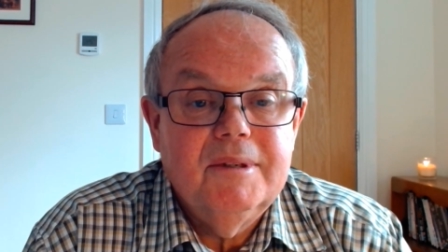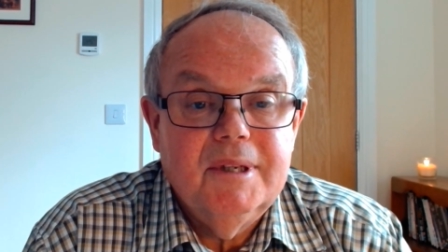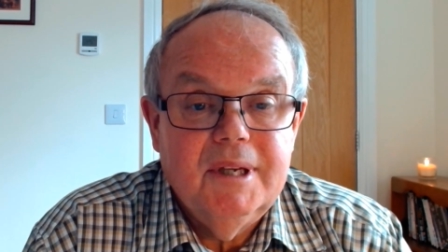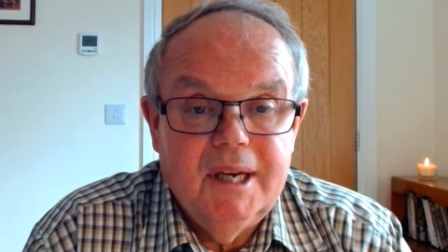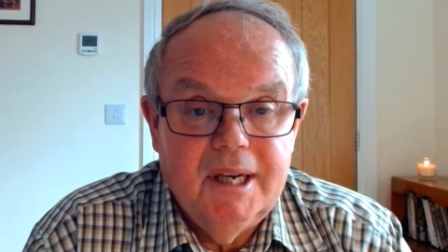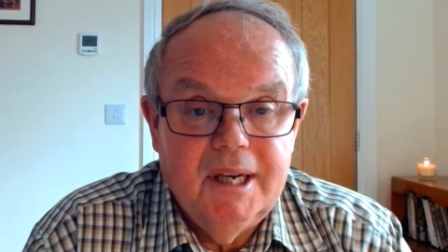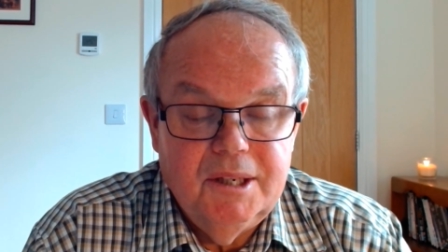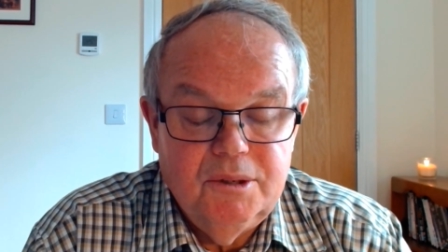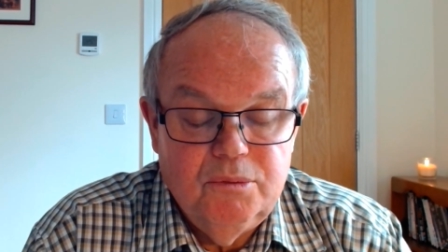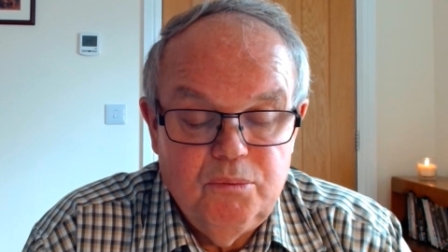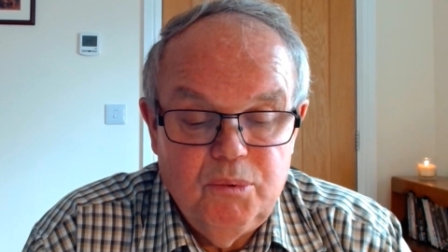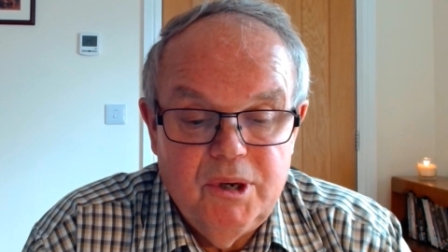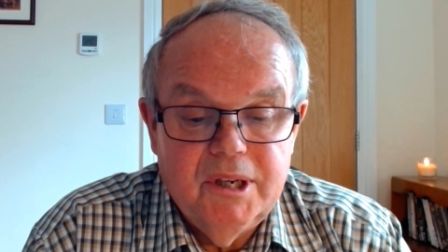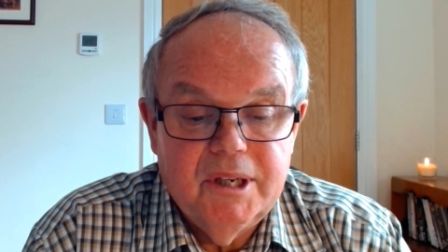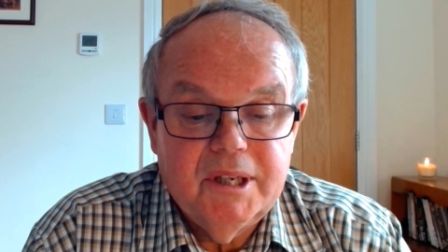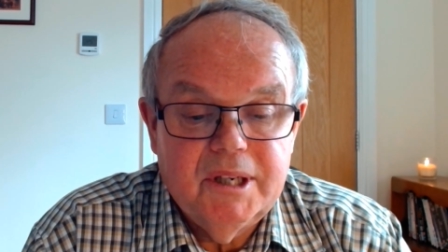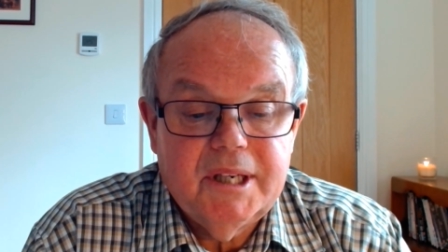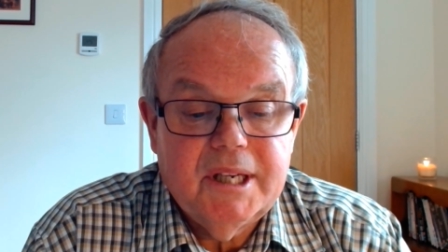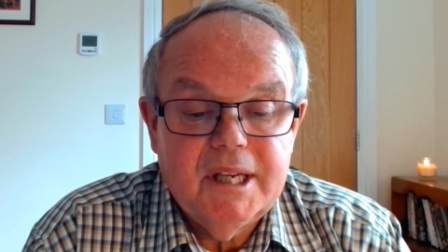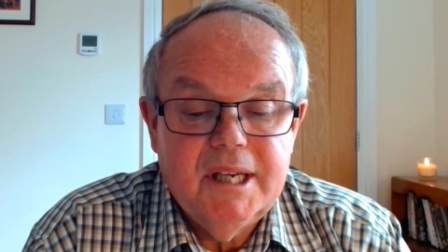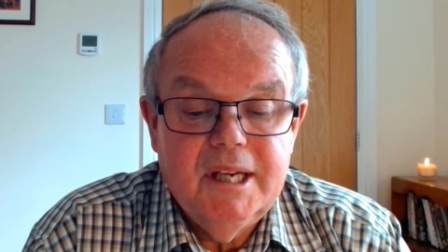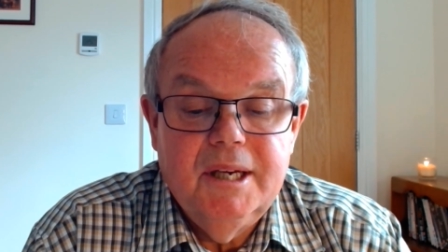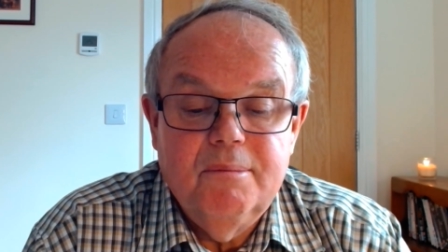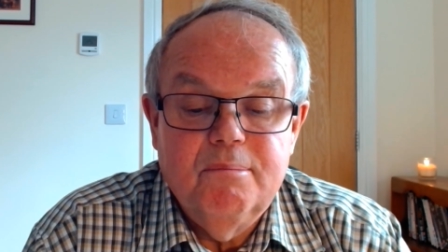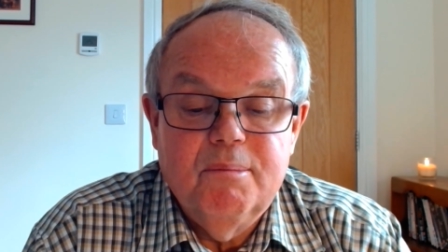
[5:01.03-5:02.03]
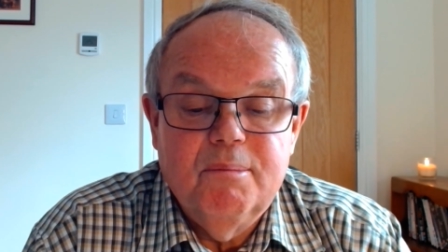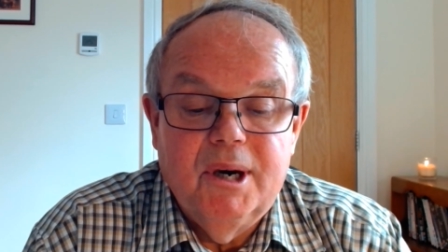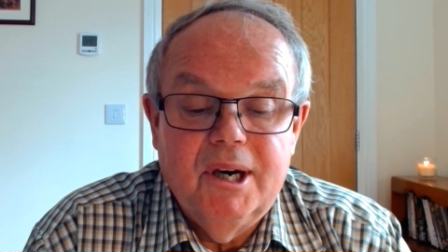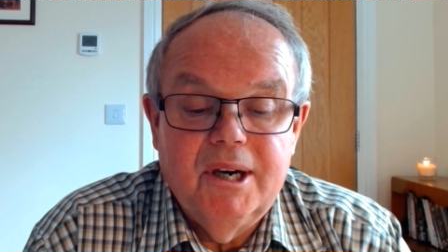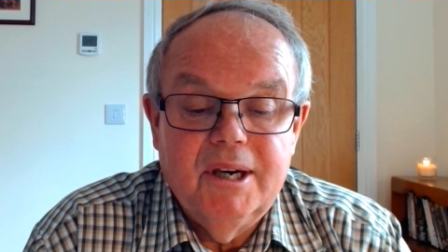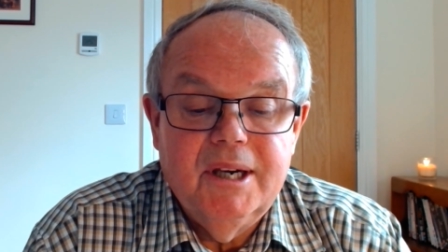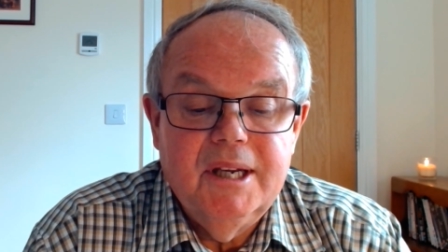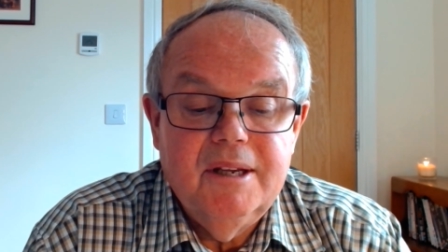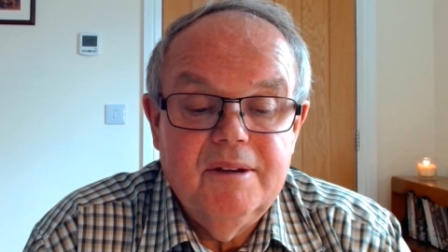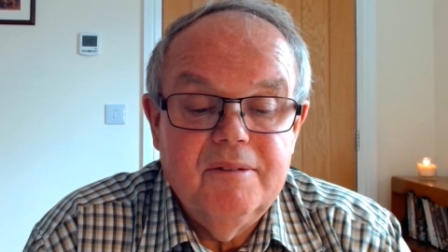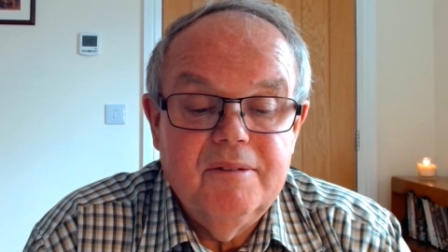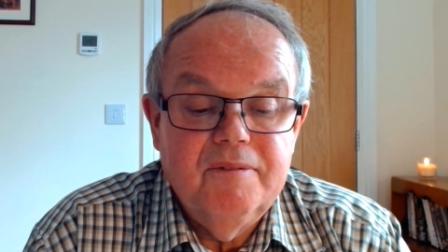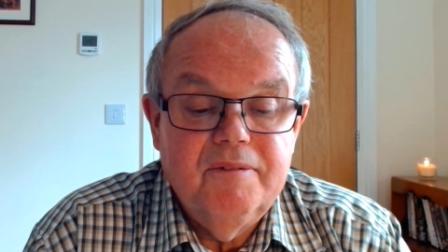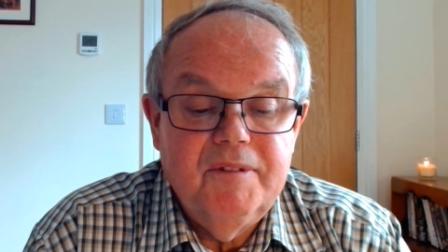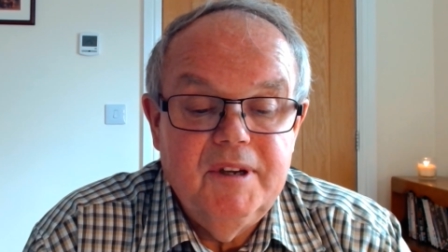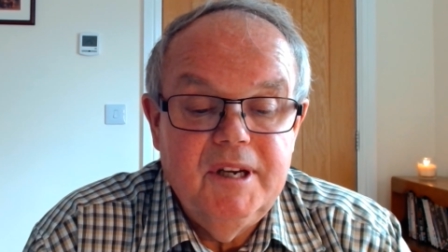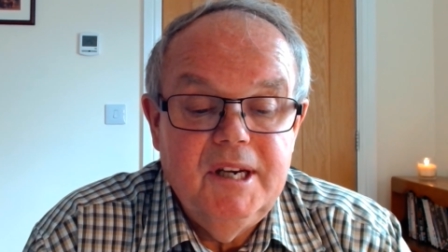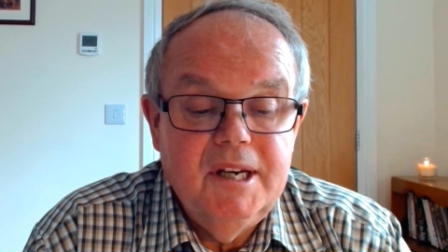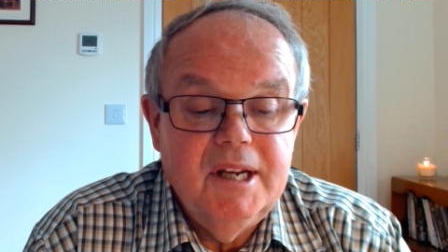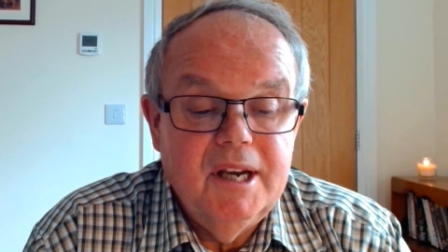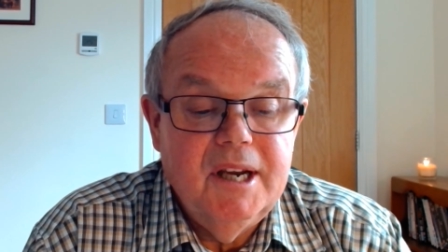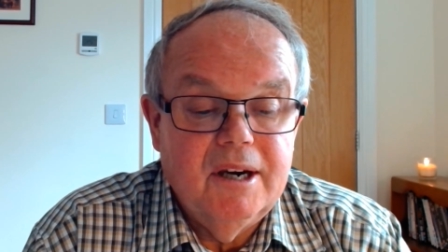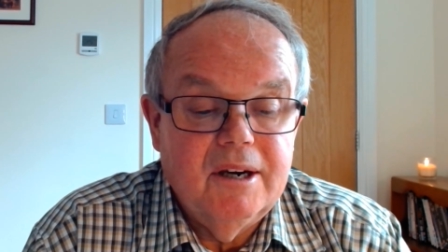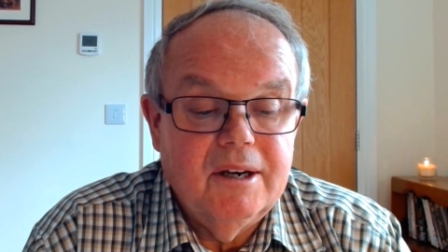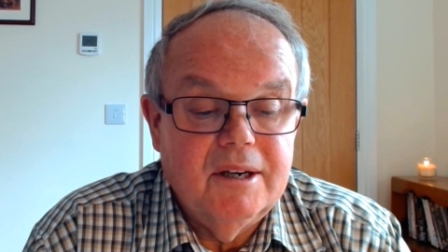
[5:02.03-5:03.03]
and work in my
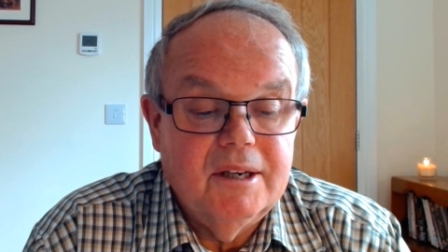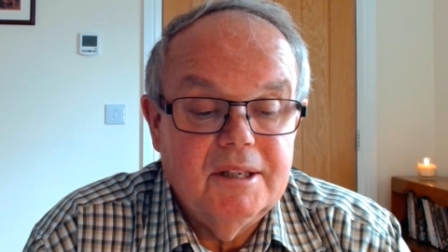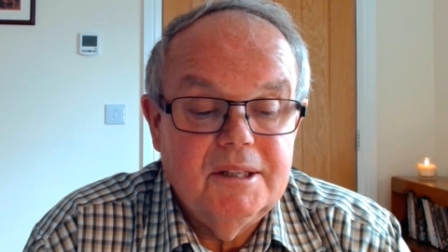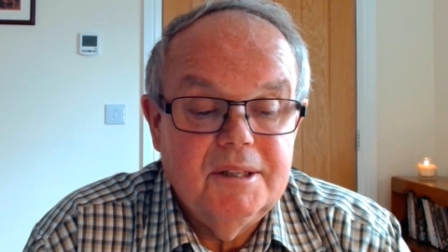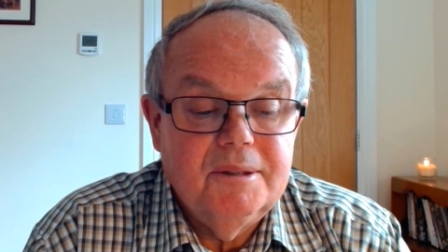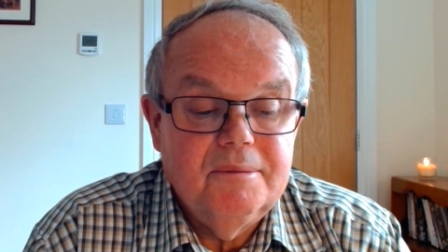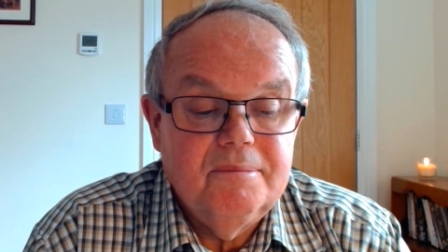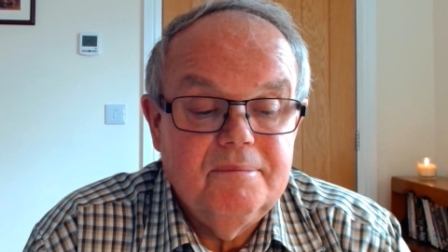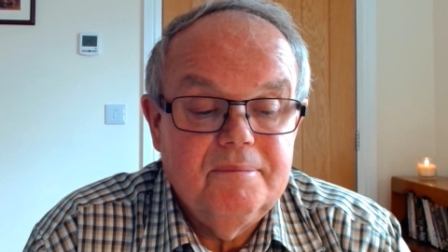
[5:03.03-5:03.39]
vineyard.